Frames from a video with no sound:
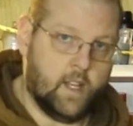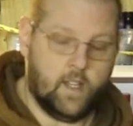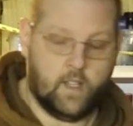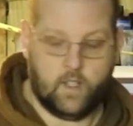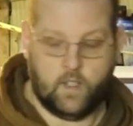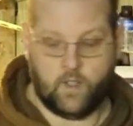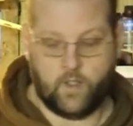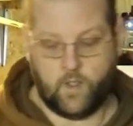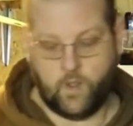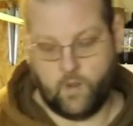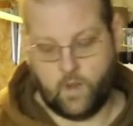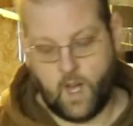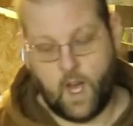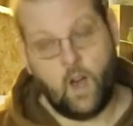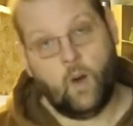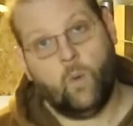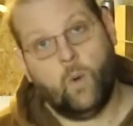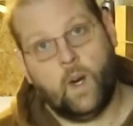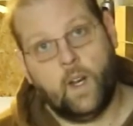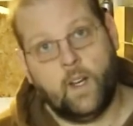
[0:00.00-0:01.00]
You do not
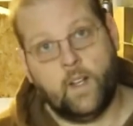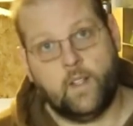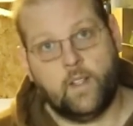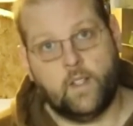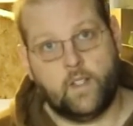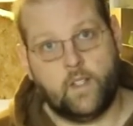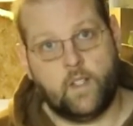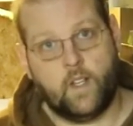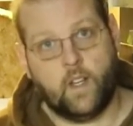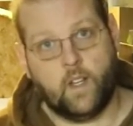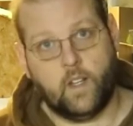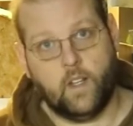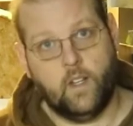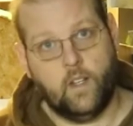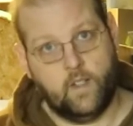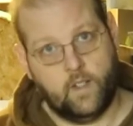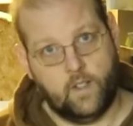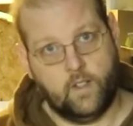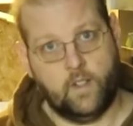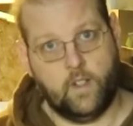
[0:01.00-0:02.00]
want it to stick
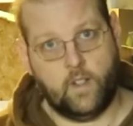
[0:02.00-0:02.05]
to the